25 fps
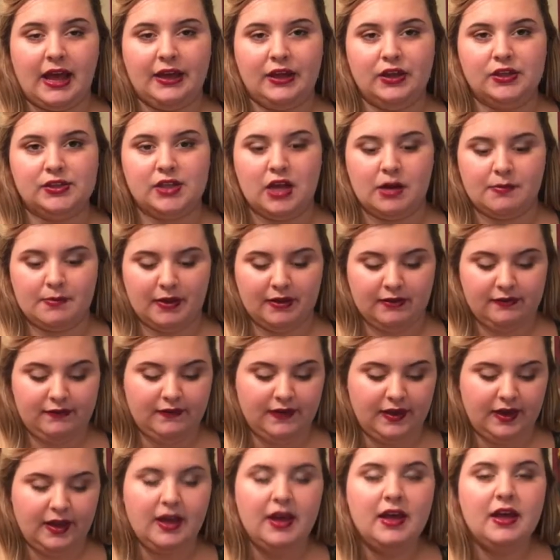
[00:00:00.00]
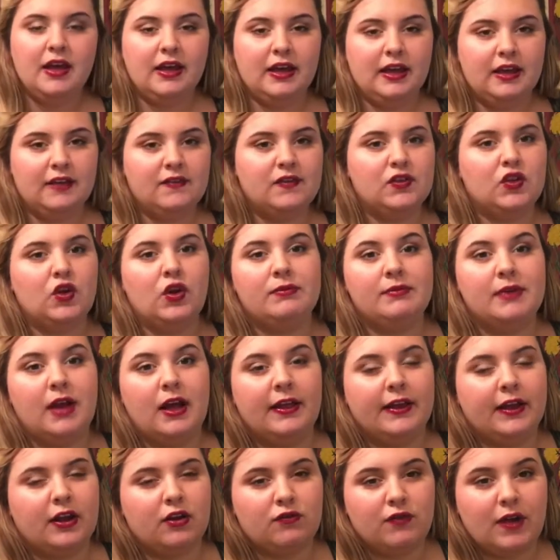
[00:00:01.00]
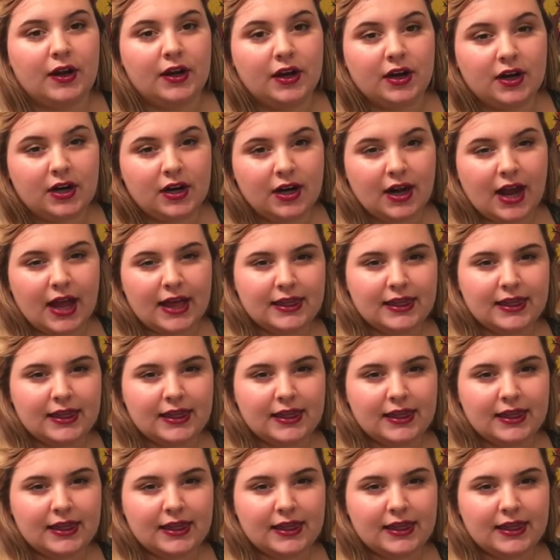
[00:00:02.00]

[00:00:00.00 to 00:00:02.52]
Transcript: I use it on my feet, even though I'm not a runner.